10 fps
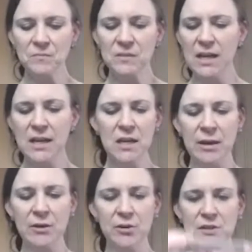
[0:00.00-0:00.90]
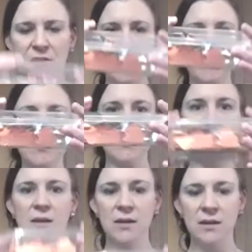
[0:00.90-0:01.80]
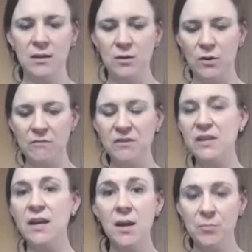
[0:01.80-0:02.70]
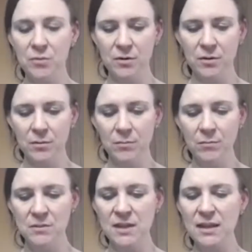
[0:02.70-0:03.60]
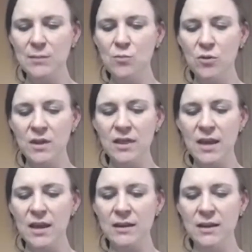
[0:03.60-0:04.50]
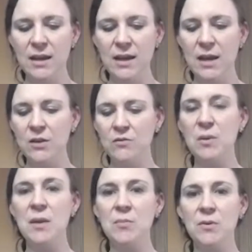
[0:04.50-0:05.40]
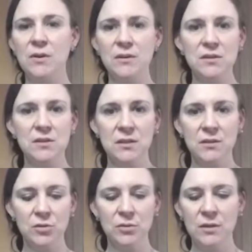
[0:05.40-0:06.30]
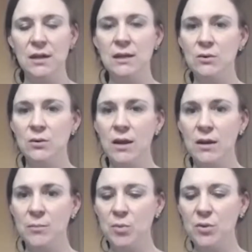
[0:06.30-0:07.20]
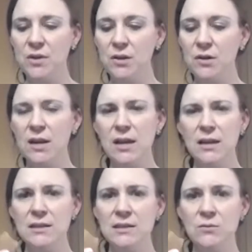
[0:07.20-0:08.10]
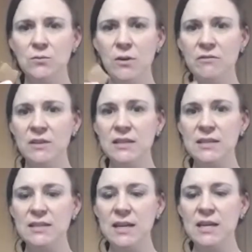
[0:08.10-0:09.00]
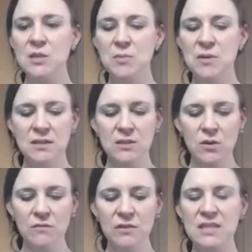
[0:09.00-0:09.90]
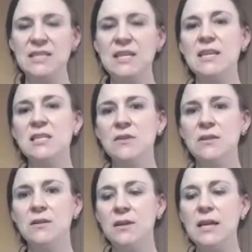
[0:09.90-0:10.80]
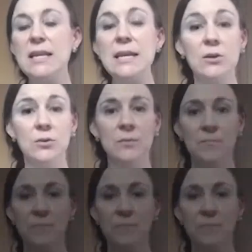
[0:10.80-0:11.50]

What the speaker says: I don't know, it's maybe roughly a cup or slightly more than that of paper in just a little bowl here. And it's roughly this, each piece is roughly the size of a nickel.